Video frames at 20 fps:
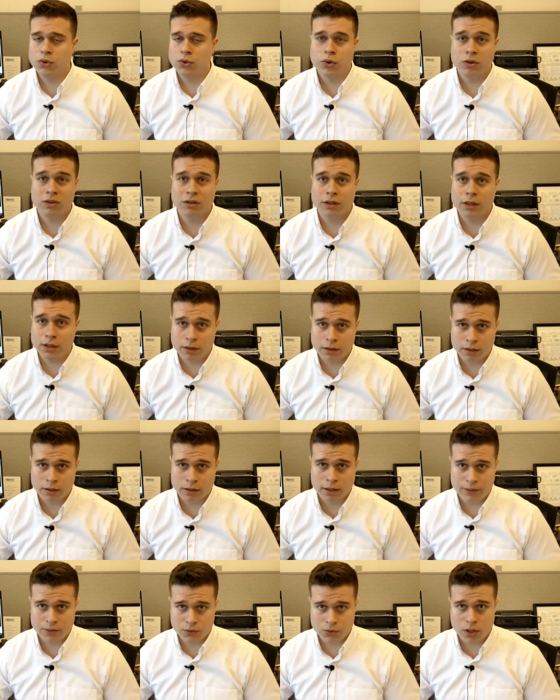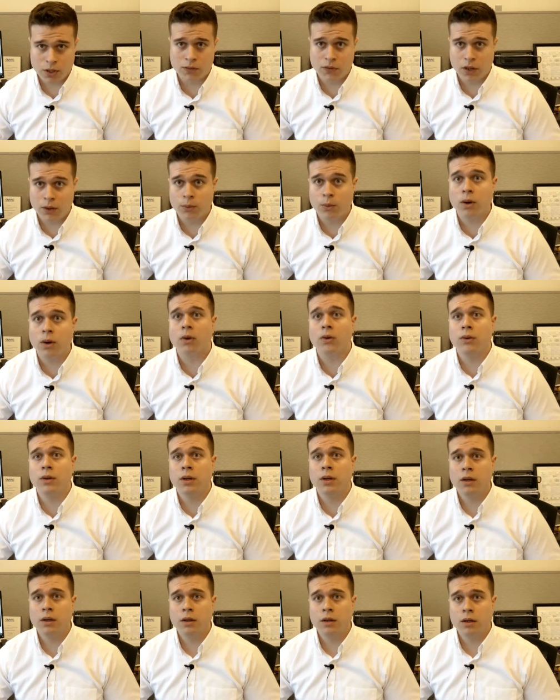sure you are legally allowed to drive that
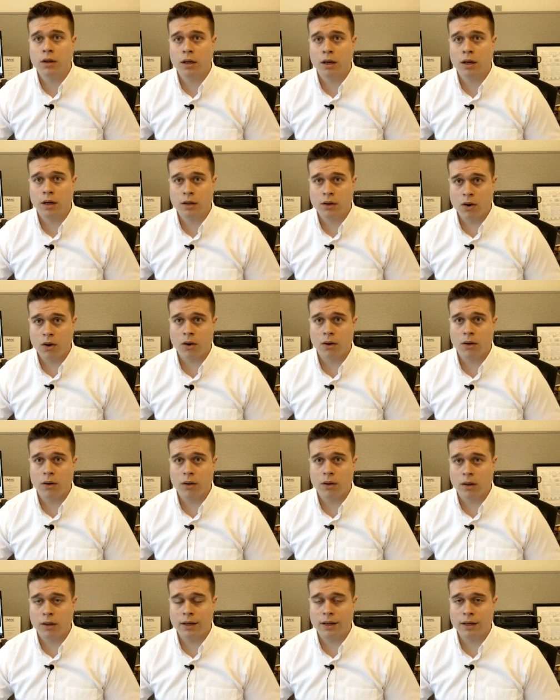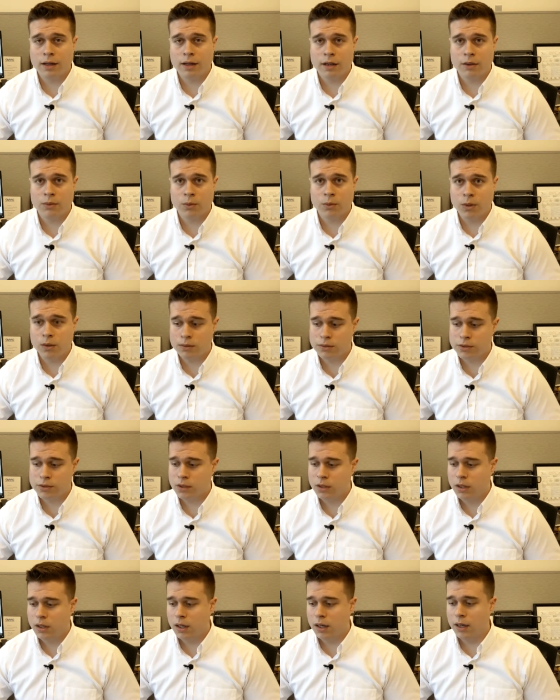car on Canadian roads.